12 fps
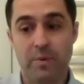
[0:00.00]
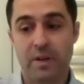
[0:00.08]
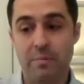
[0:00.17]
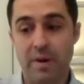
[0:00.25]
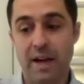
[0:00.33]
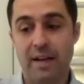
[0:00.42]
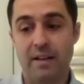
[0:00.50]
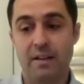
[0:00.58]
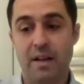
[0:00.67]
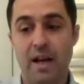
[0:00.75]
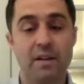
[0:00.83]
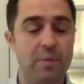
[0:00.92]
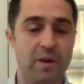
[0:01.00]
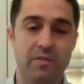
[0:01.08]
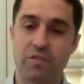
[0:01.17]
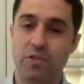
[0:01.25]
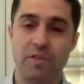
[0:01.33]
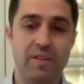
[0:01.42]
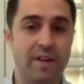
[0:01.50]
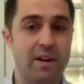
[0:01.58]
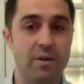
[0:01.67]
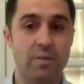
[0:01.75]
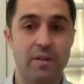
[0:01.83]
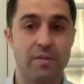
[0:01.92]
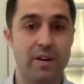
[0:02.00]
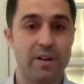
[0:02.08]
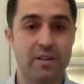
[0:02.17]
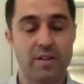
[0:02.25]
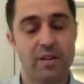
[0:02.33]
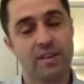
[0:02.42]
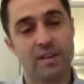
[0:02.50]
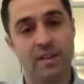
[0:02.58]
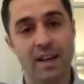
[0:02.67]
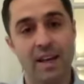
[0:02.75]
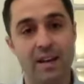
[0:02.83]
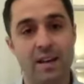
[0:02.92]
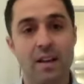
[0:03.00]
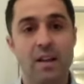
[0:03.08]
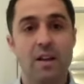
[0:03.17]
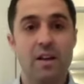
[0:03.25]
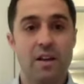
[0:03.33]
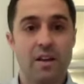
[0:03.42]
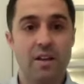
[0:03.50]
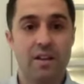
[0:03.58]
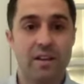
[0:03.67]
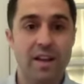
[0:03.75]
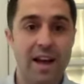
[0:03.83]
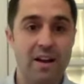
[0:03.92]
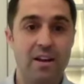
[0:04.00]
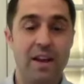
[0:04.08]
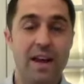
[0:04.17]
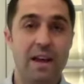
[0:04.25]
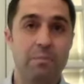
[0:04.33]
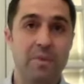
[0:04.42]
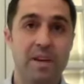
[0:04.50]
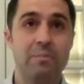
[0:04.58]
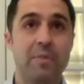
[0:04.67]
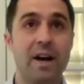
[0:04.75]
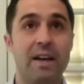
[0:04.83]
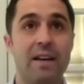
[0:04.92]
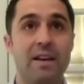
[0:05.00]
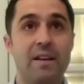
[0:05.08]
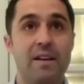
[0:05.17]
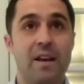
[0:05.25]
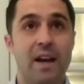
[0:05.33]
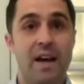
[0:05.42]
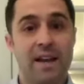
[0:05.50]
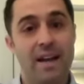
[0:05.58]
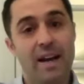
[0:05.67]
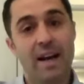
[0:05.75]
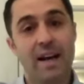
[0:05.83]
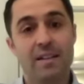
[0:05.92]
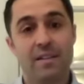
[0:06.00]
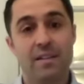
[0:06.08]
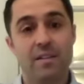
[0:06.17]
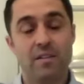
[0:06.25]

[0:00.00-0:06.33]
Came back, had a bit of student debt or whatever, cleared the debt, um, came back, and then I had